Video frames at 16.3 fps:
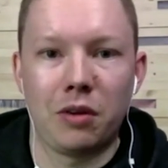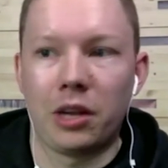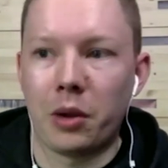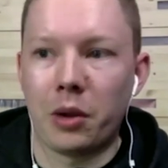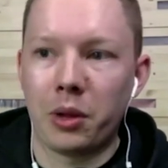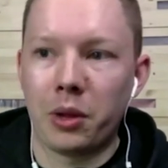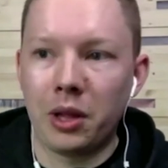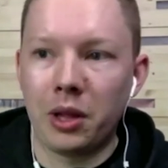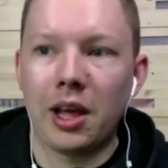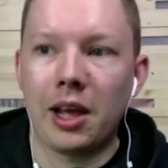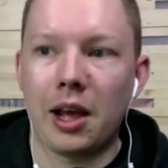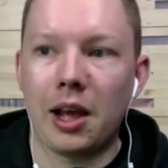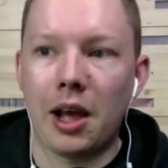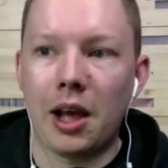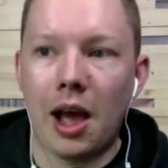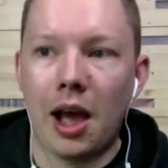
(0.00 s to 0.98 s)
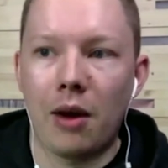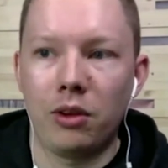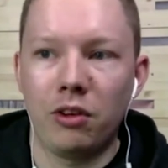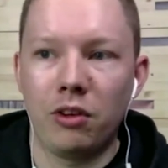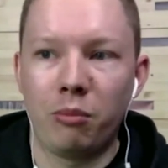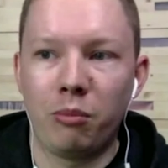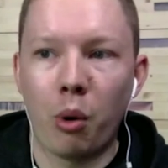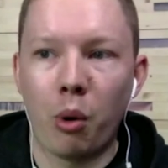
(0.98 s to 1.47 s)
And I really like how
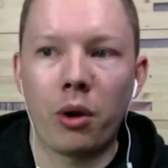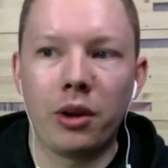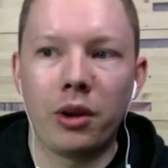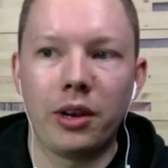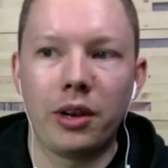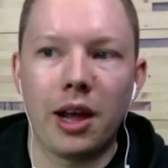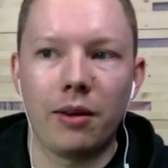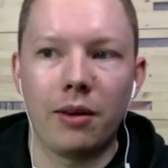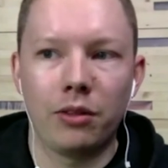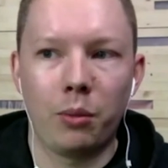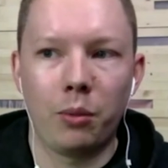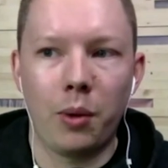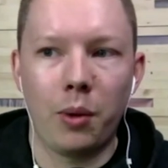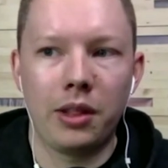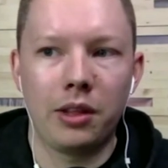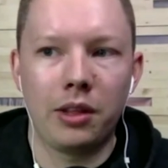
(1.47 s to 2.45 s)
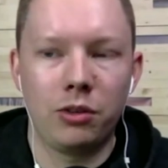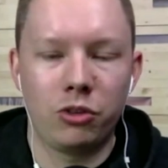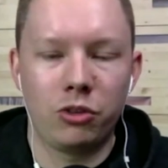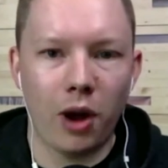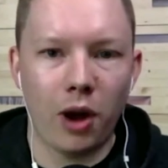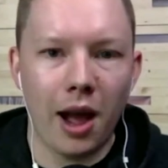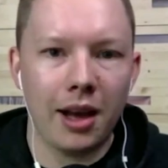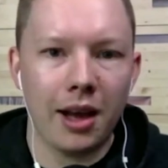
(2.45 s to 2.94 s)
you've broken down the way that you
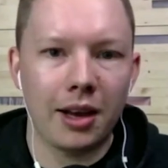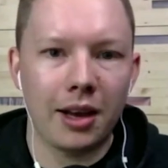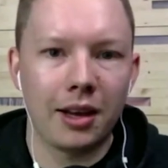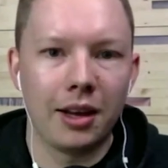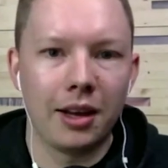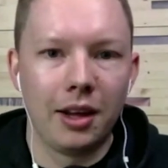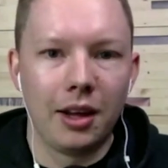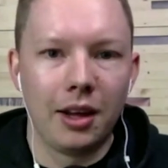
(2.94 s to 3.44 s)
track